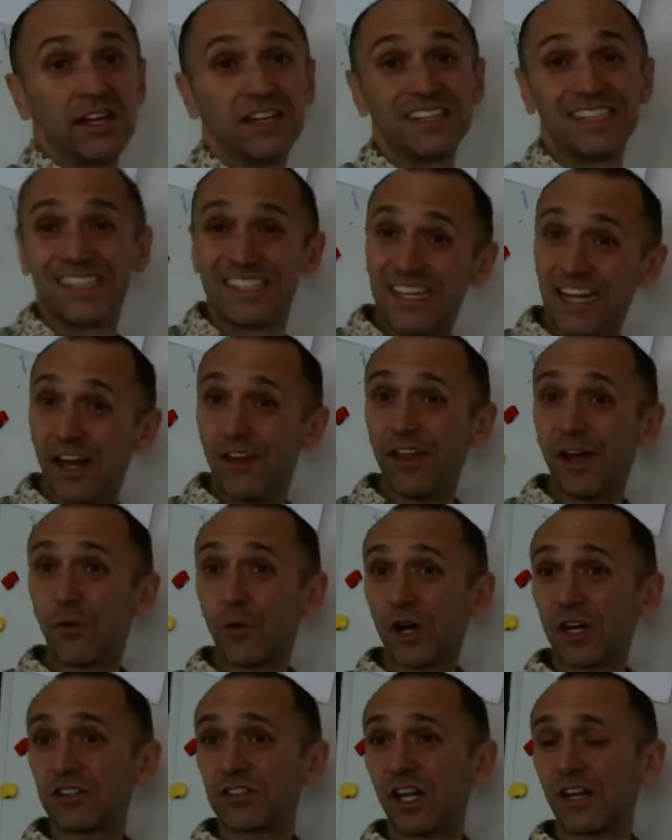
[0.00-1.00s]
you see how that
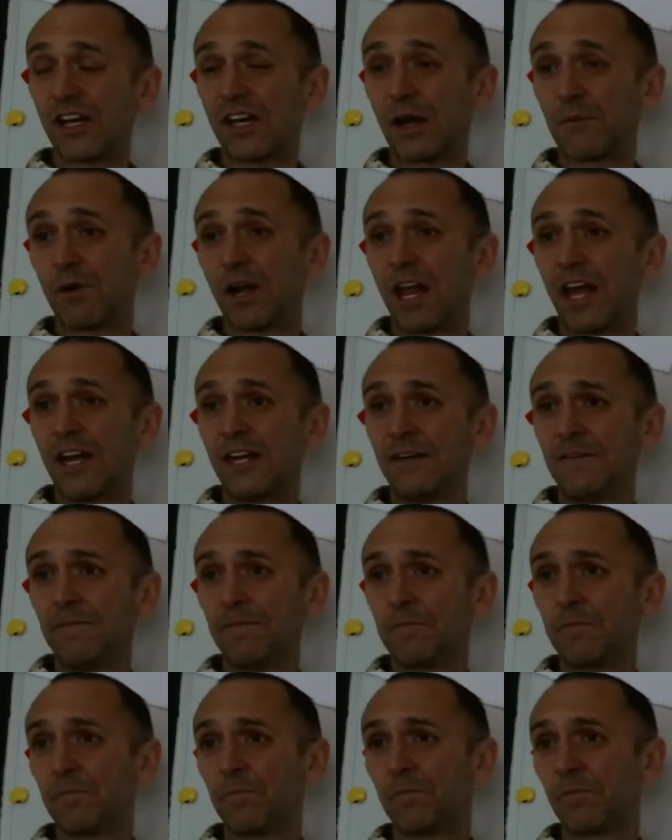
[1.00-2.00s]
works on a number line?
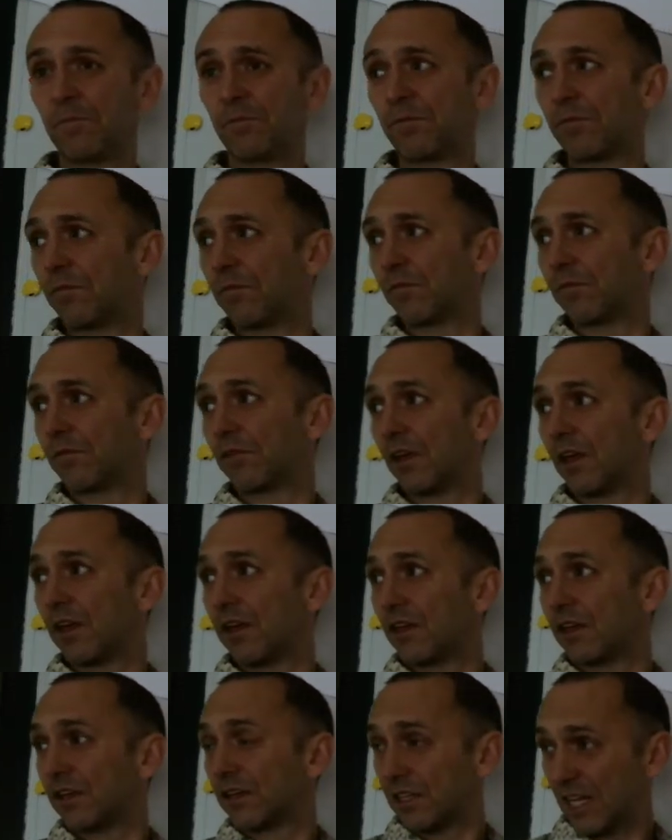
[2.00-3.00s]

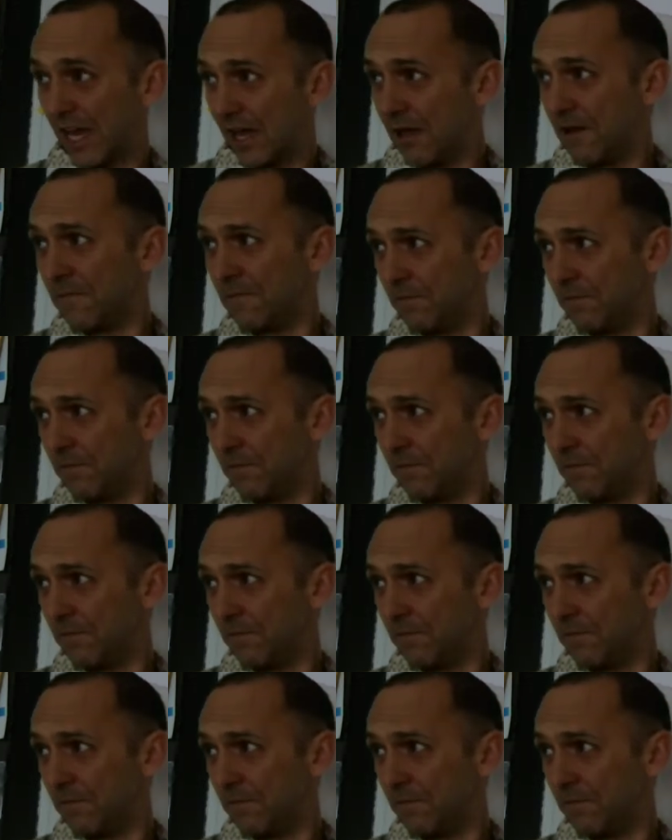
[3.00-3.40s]
Yeah?